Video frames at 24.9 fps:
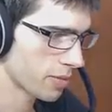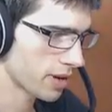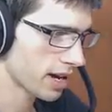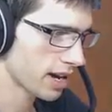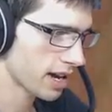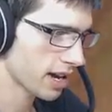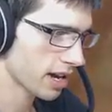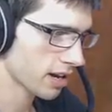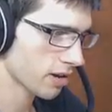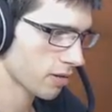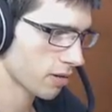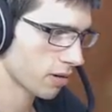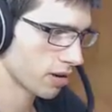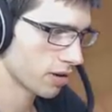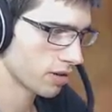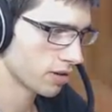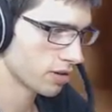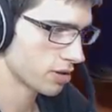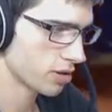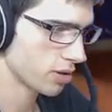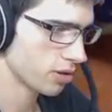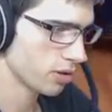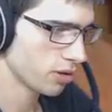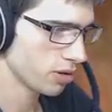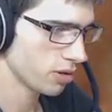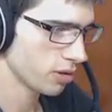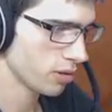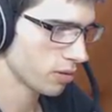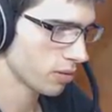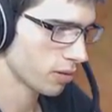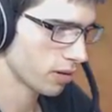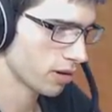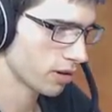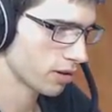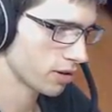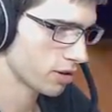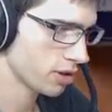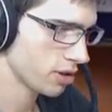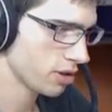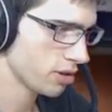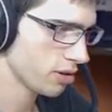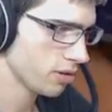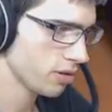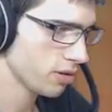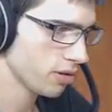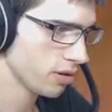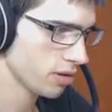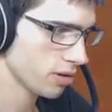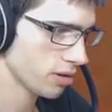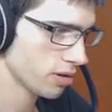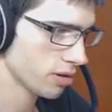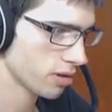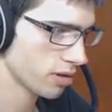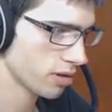the back, 1, 2, 1, 2.